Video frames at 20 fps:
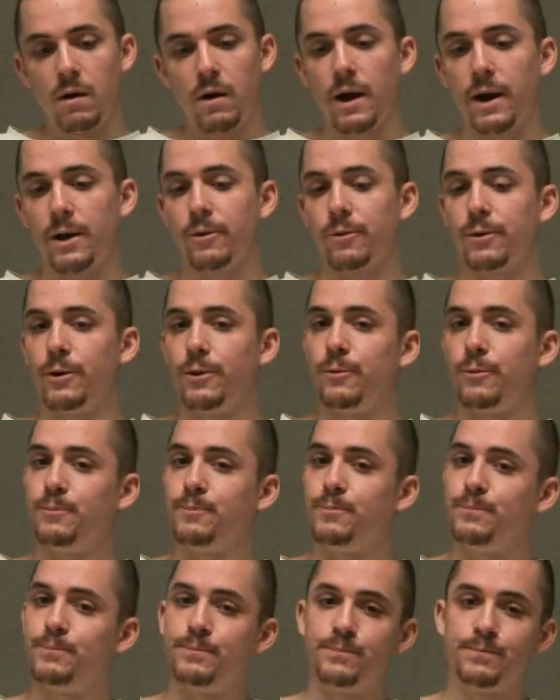I don't know.
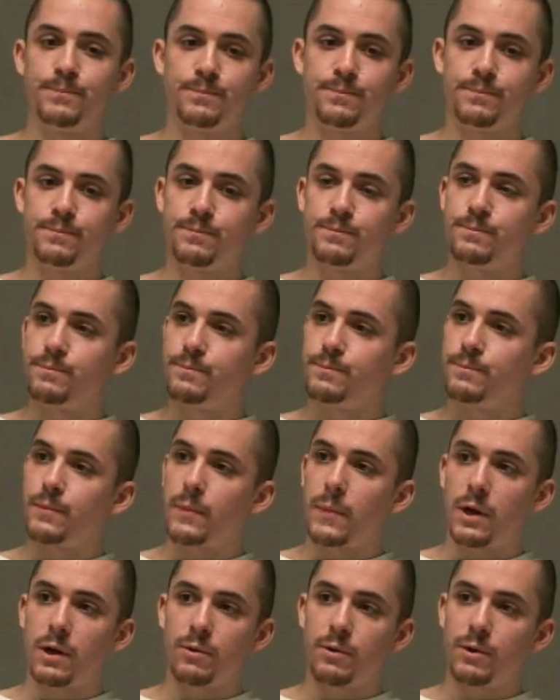
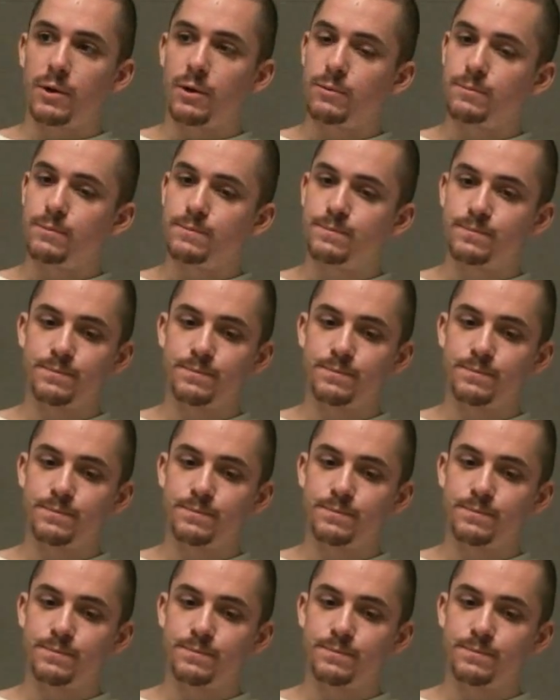I don't know.